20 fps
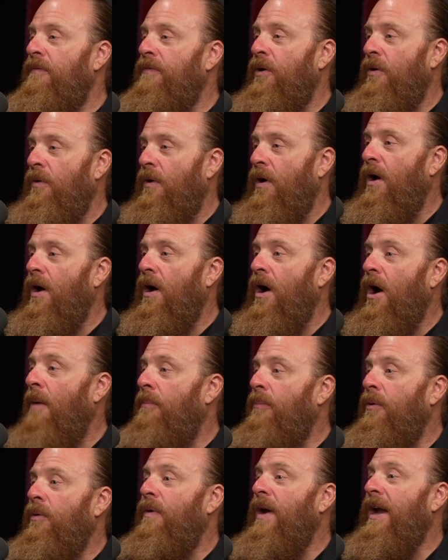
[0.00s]
of your
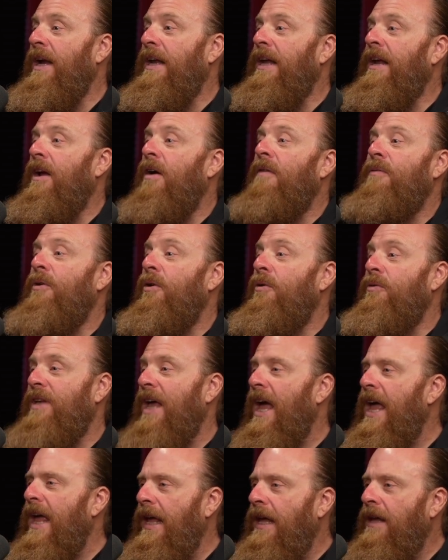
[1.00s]
operating of your
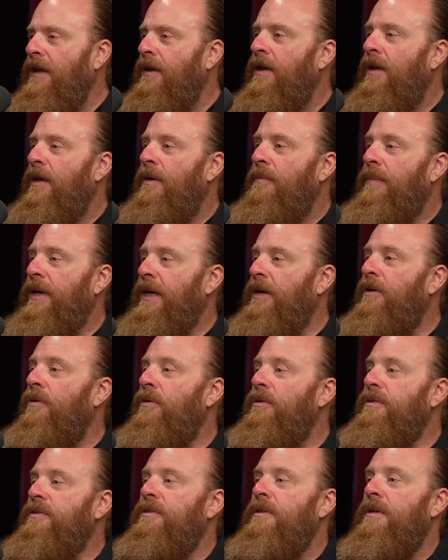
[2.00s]
day,
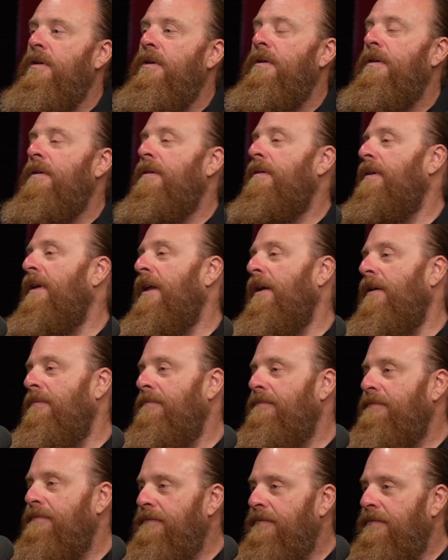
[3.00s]
because, you know,